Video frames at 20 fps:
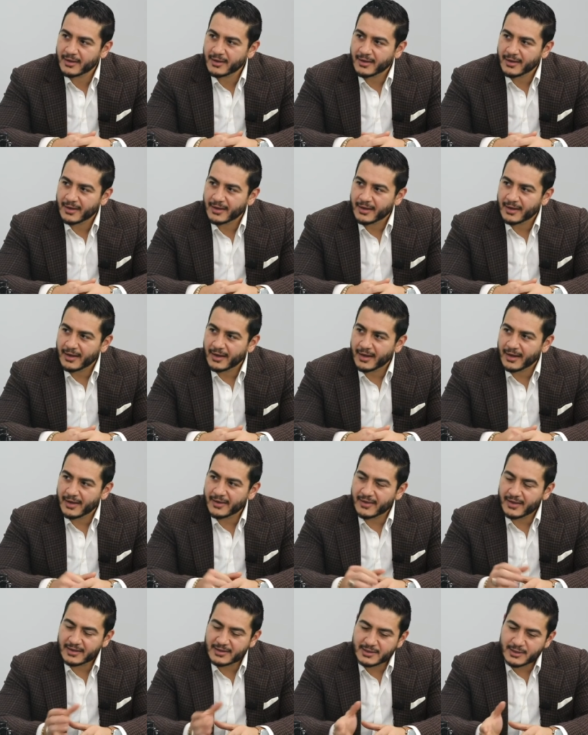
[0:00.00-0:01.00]
Uh-oh.
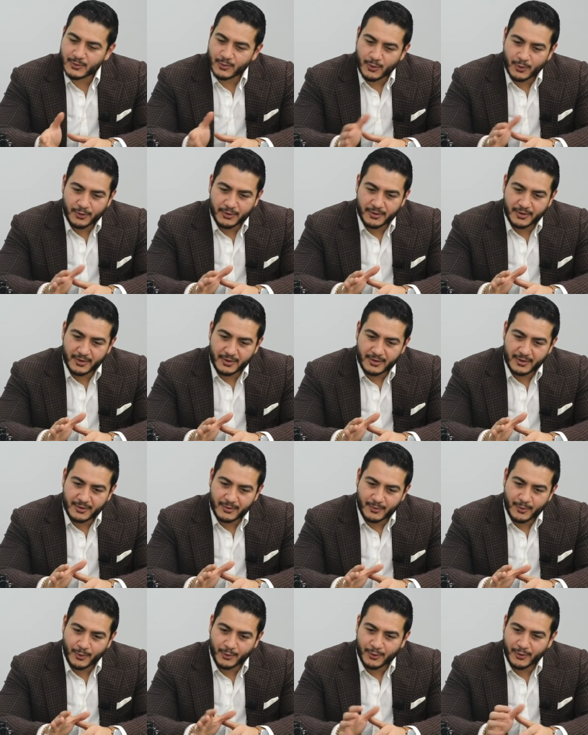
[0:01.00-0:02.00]
And then she rolled
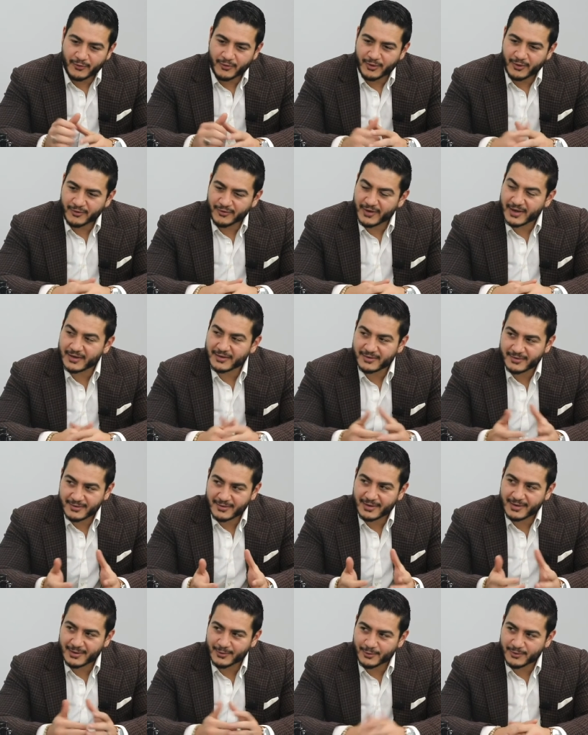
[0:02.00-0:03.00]
over her face,
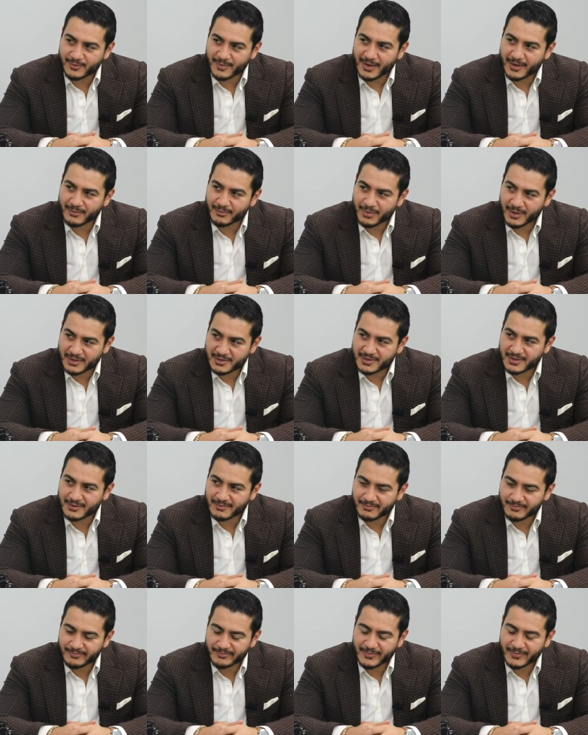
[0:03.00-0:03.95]
and it was my patient.